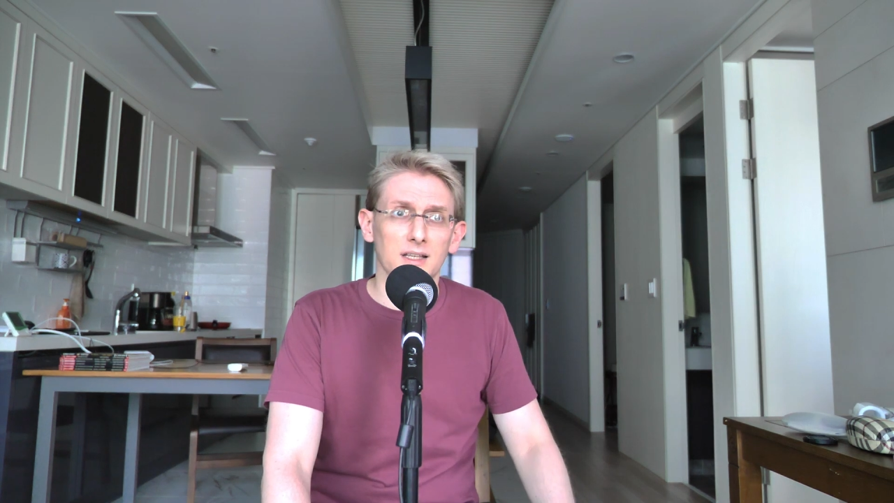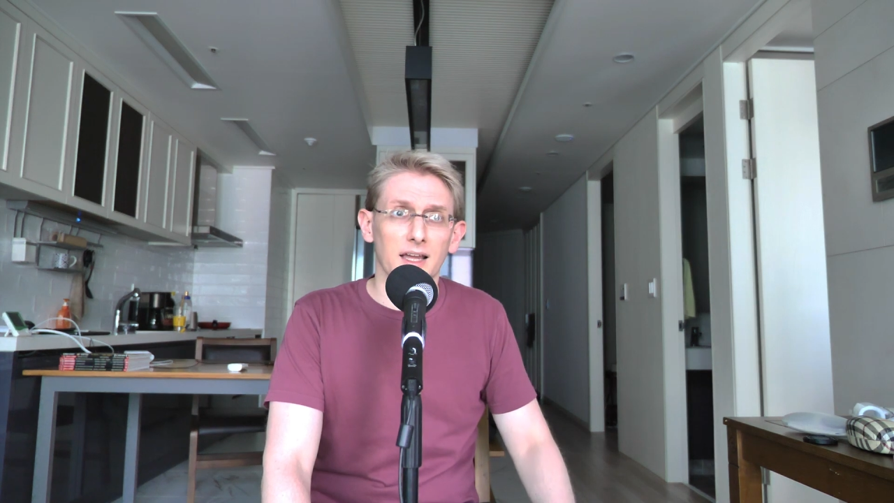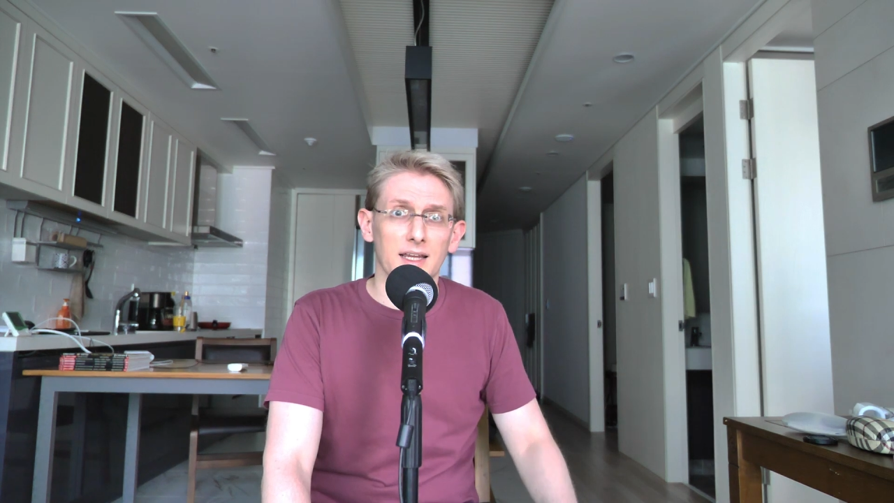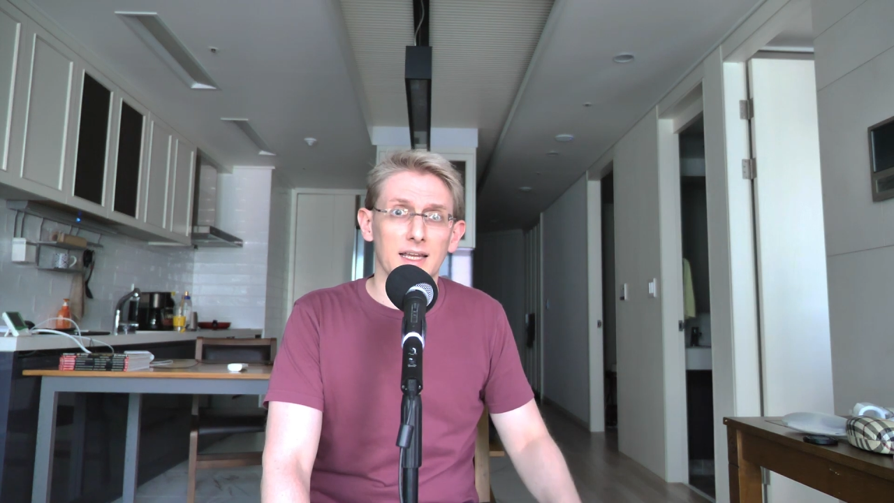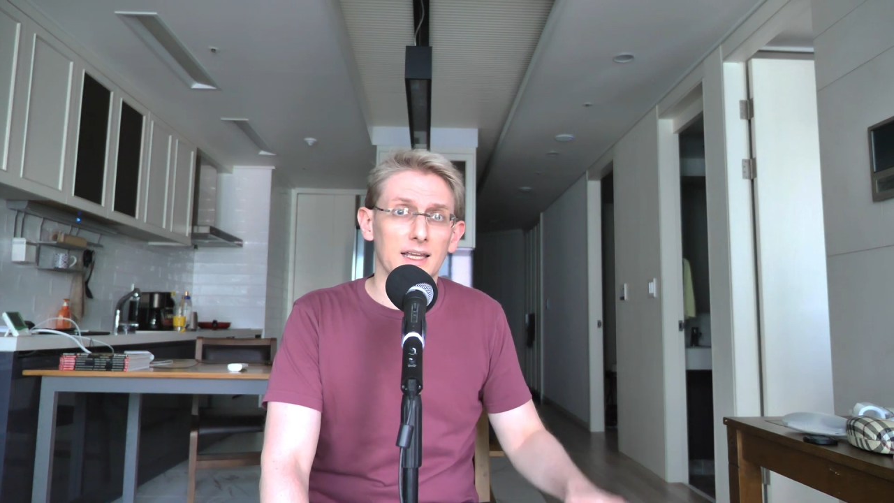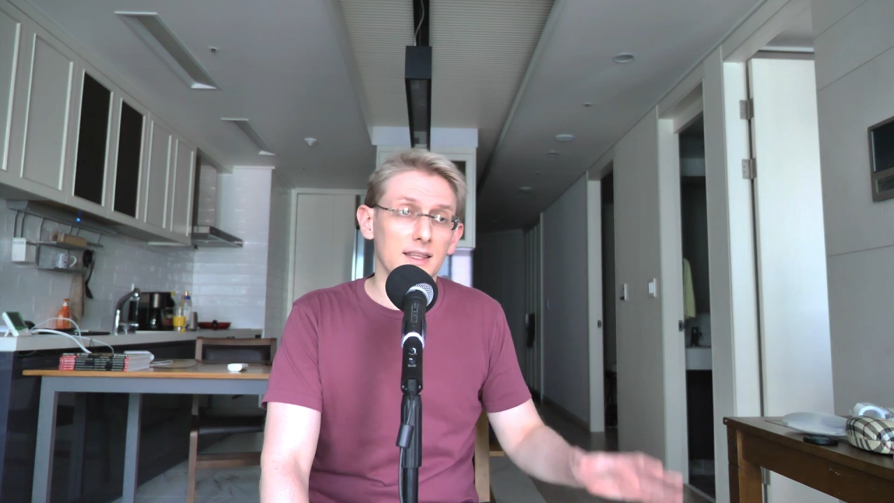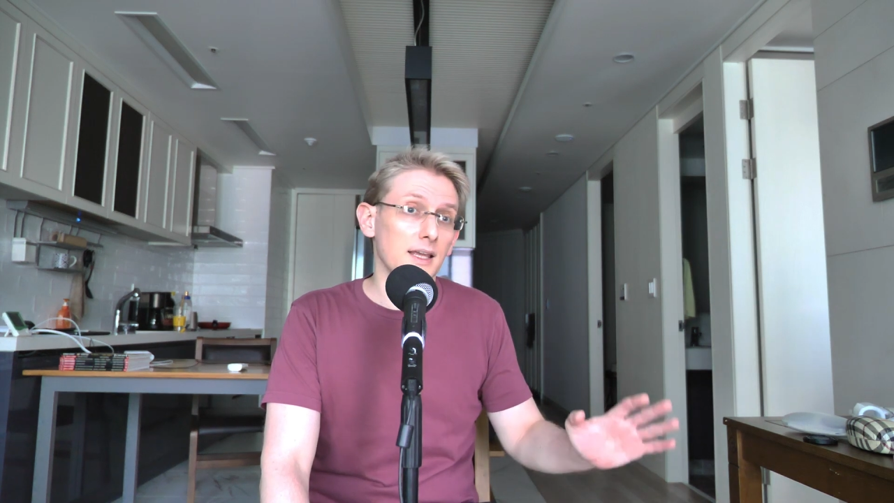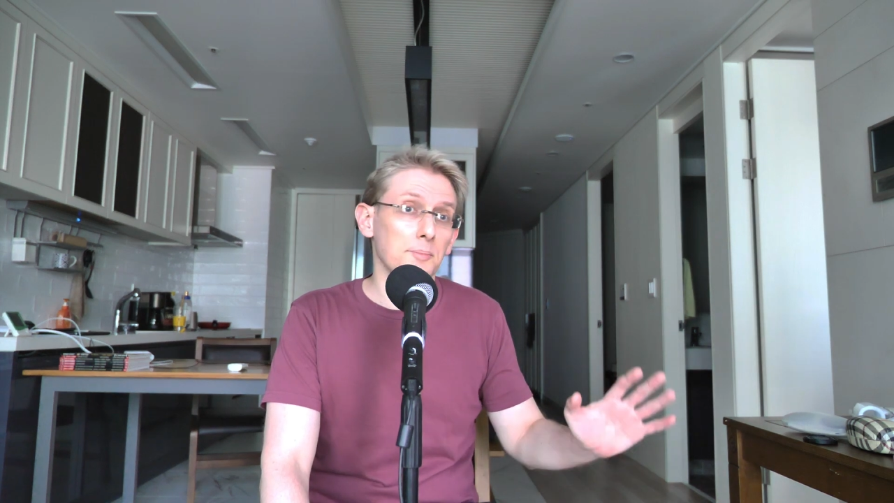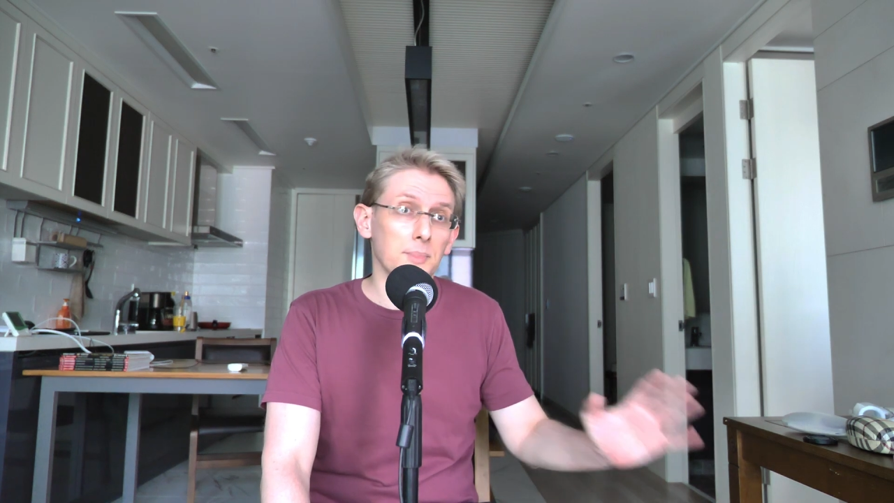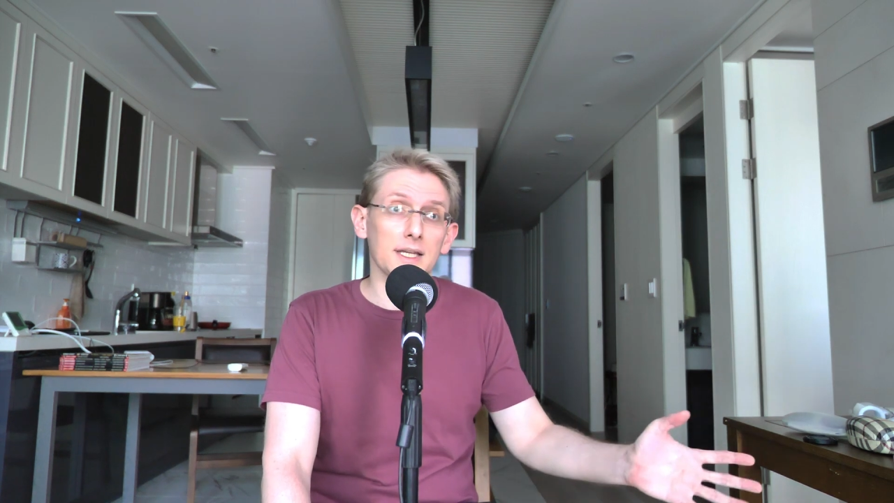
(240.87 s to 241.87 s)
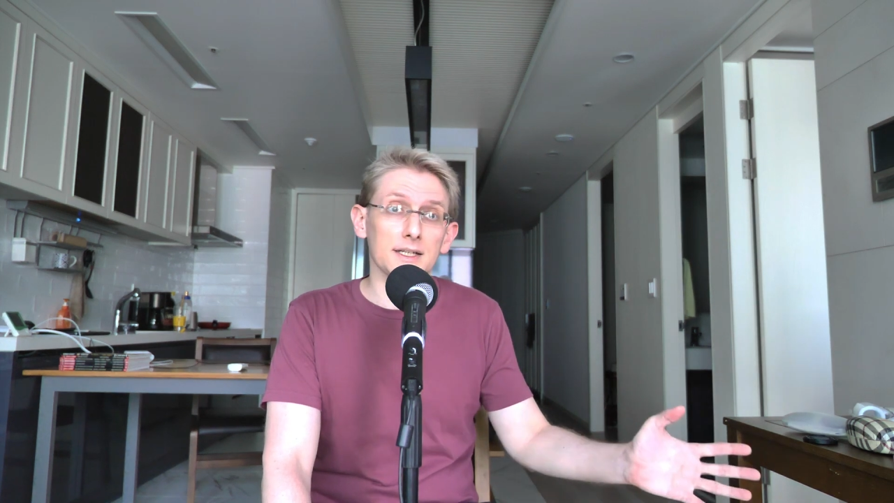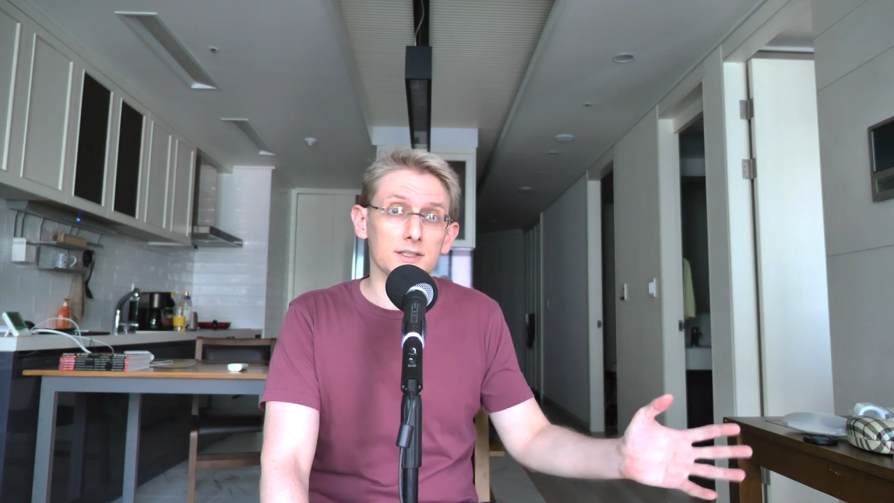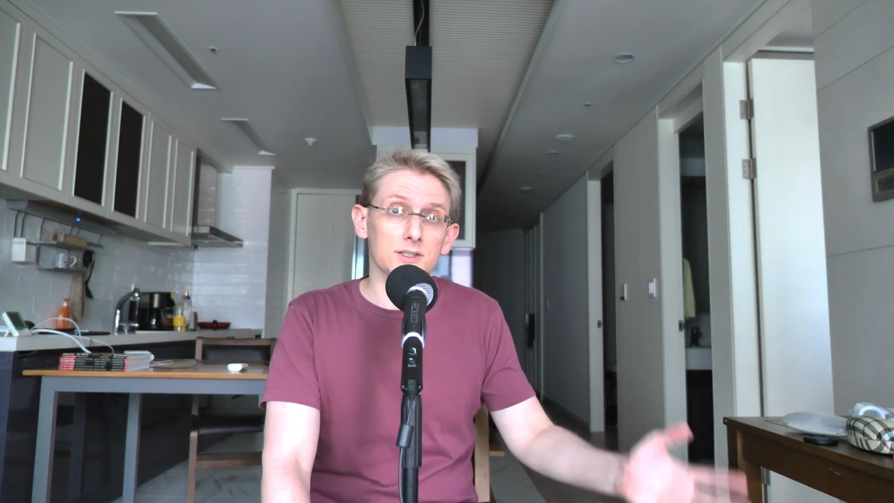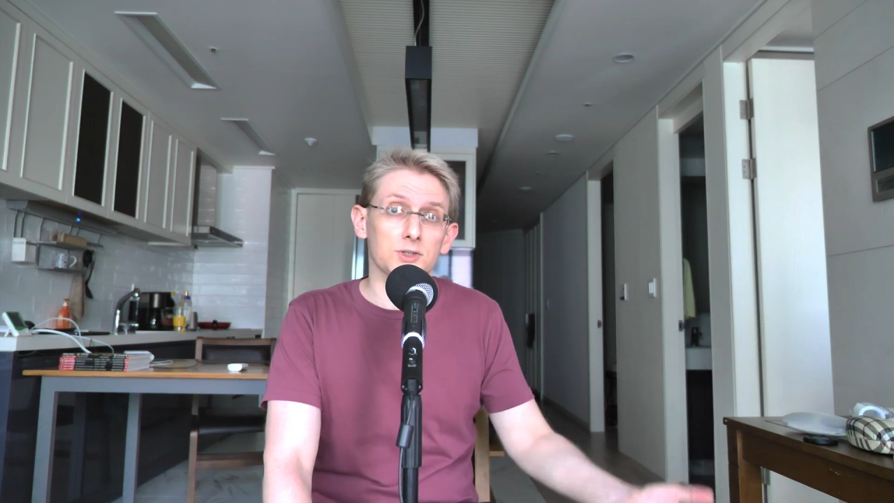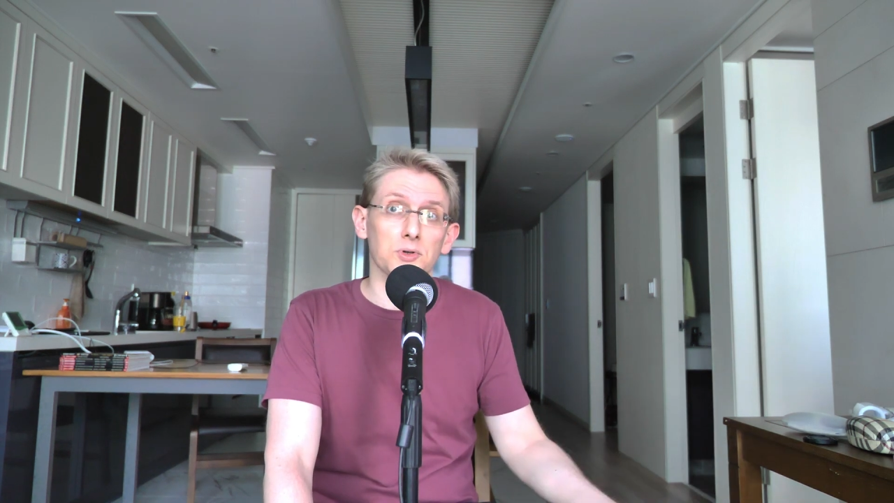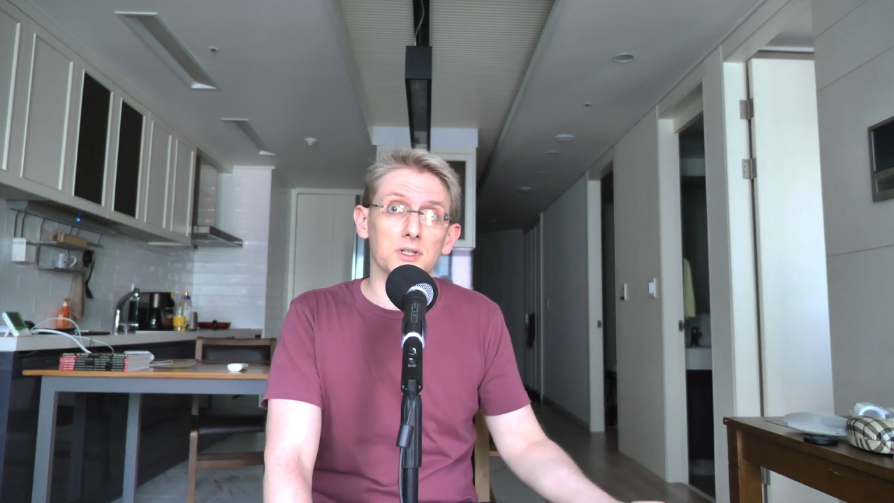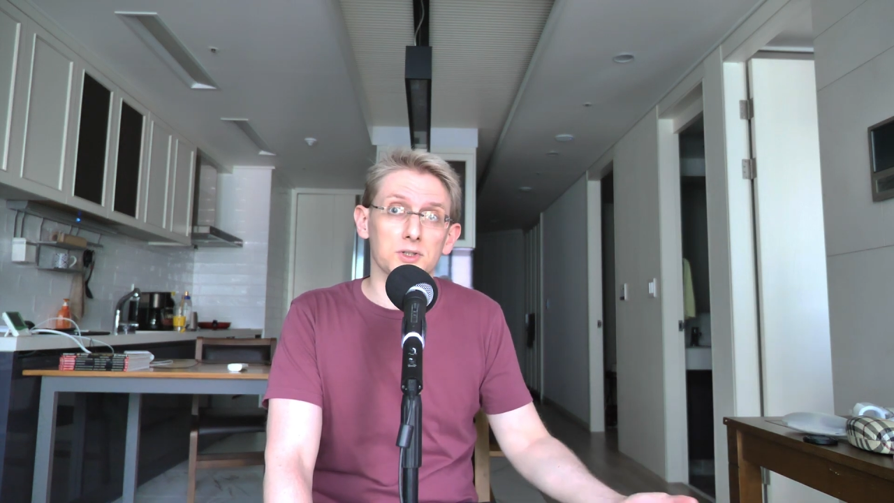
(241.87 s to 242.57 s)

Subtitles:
like in the immediate street